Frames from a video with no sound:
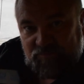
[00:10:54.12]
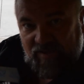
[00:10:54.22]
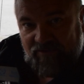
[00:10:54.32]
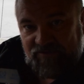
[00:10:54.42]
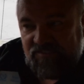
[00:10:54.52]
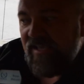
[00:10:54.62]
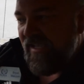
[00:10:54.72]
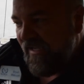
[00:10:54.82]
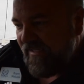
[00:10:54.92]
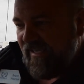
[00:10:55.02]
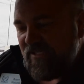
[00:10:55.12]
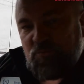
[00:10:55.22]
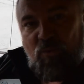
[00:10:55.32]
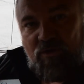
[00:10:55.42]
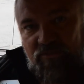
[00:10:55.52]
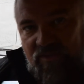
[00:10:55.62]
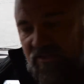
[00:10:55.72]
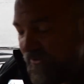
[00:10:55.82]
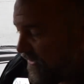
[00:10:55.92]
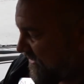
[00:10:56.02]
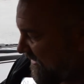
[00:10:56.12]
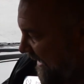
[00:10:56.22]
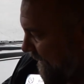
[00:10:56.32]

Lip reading: batteries in case one or the other goes dead.